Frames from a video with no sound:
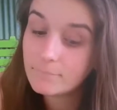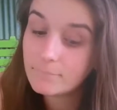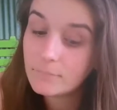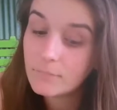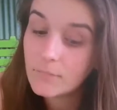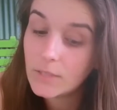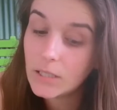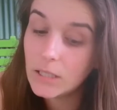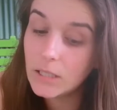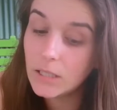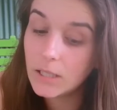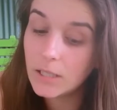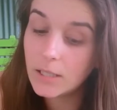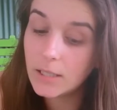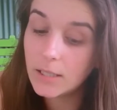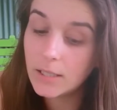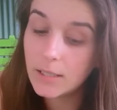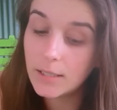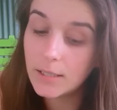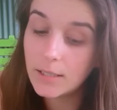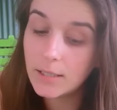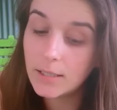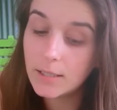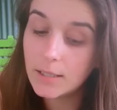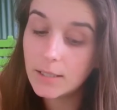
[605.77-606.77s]

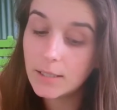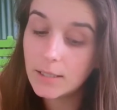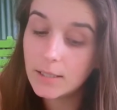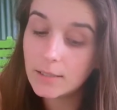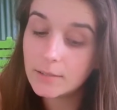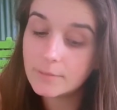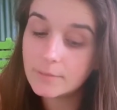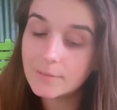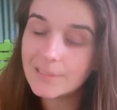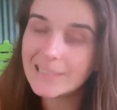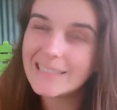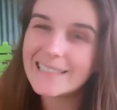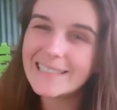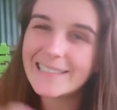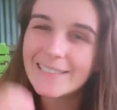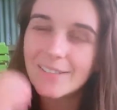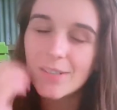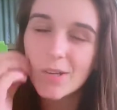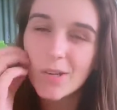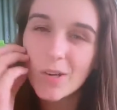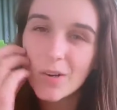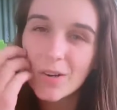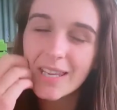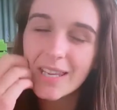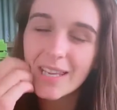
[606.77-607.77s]
And yeah,
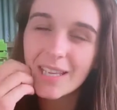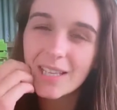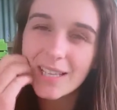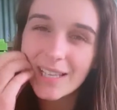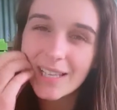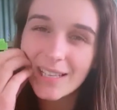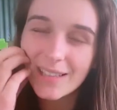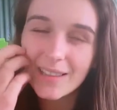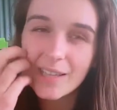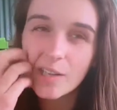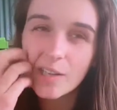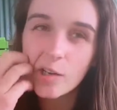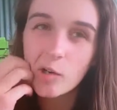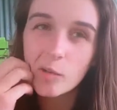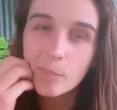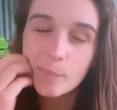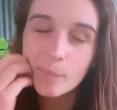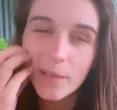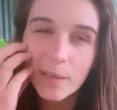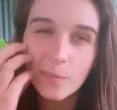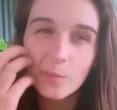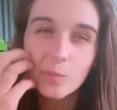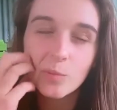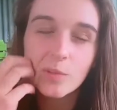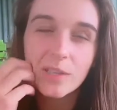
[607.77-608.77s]
you get the odd
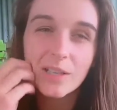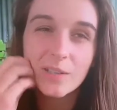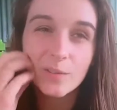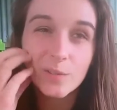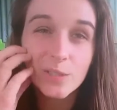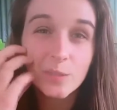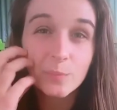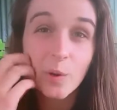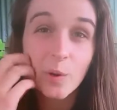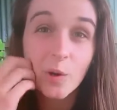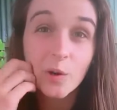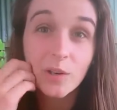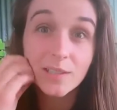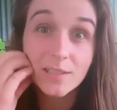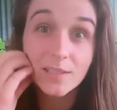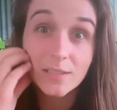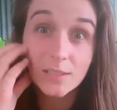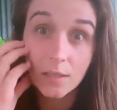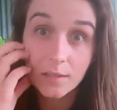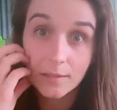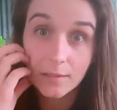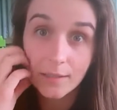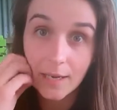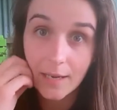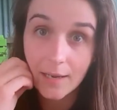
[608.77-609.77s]
people that'll smoke
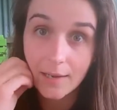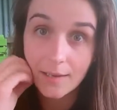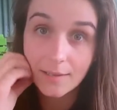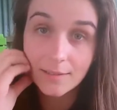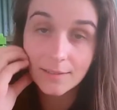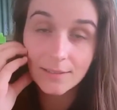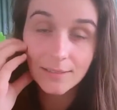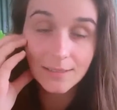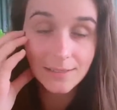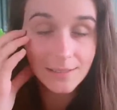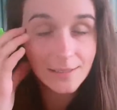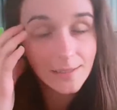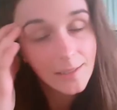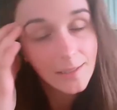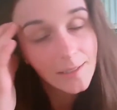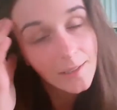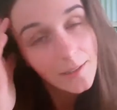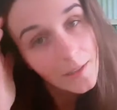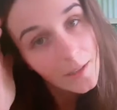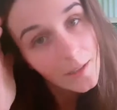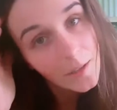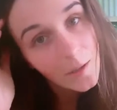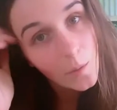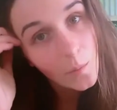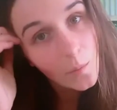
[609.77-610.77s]
inside the house,
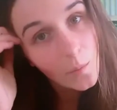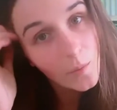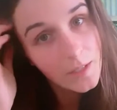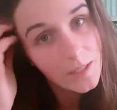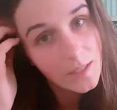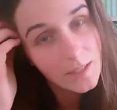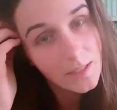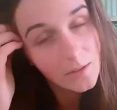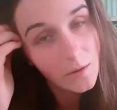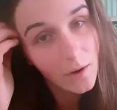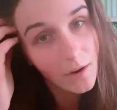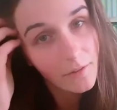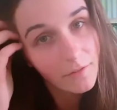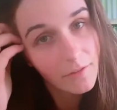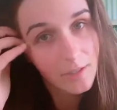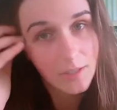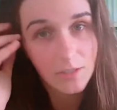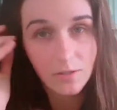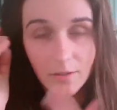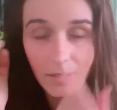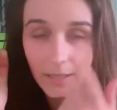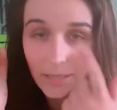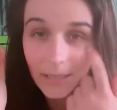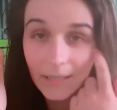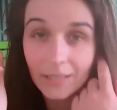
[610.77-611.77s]
which is quite
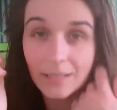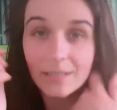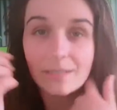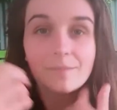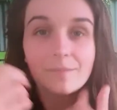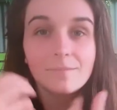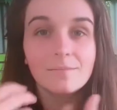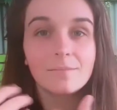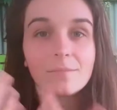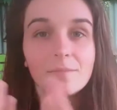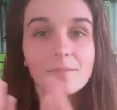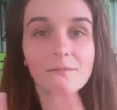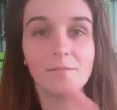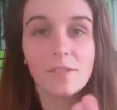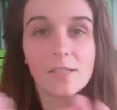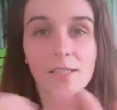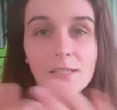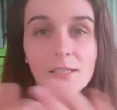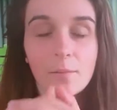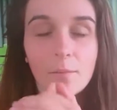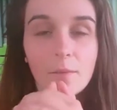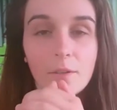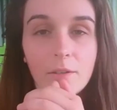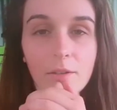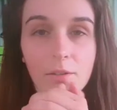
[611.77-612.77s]
frustrating for
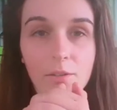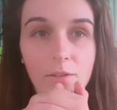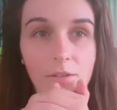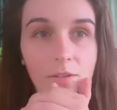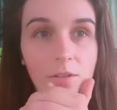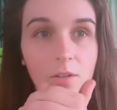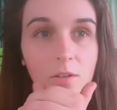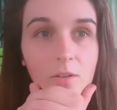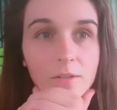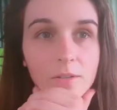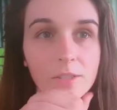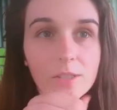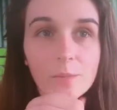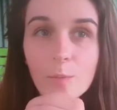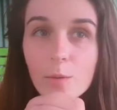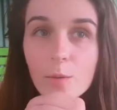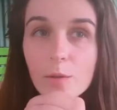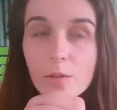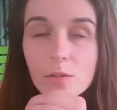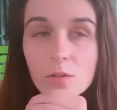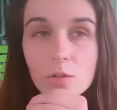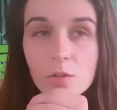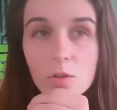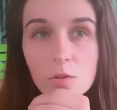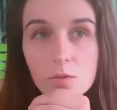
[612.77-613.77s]
someone who's not
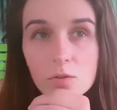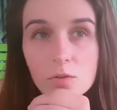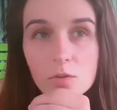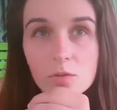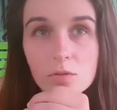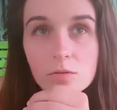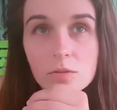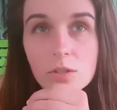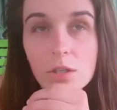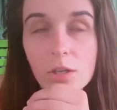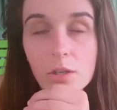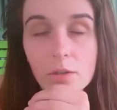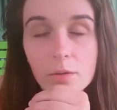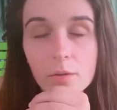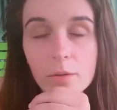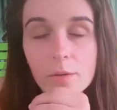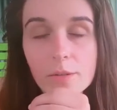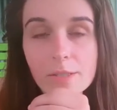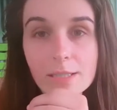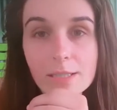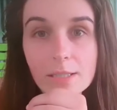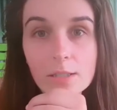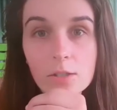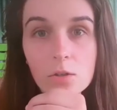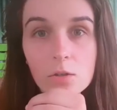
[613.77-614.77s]
who's a
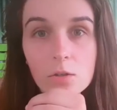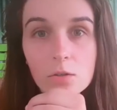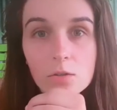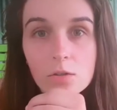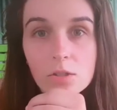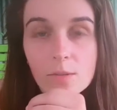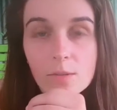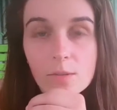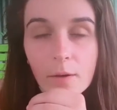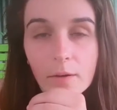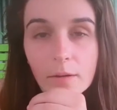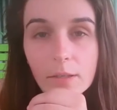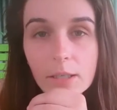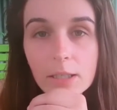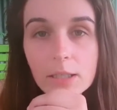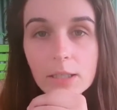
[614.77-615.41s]
non-smoker.